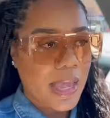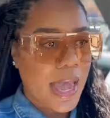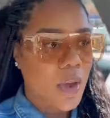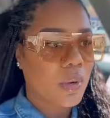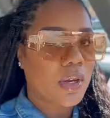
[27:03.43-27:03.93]

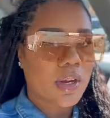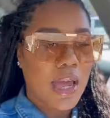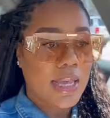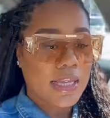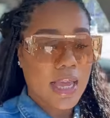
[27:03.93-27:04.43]
hour,
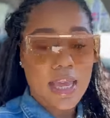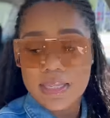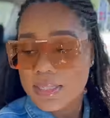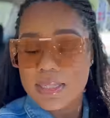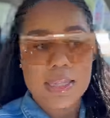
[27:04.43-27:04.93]
I
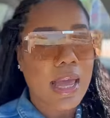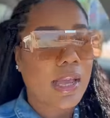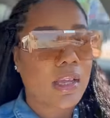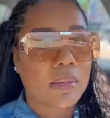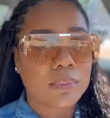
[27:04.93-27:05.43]
guess, it's
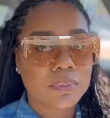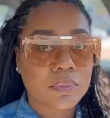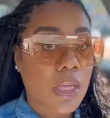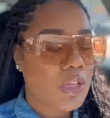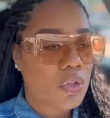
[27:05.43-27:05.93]
like
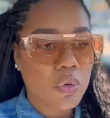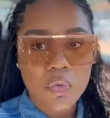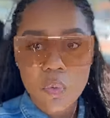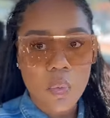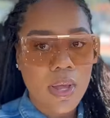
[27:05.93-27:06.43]
two
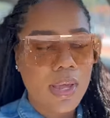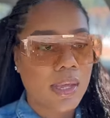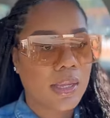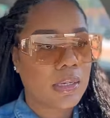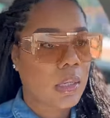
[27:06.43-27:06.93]
for
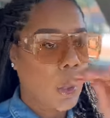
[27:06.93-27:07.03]
one.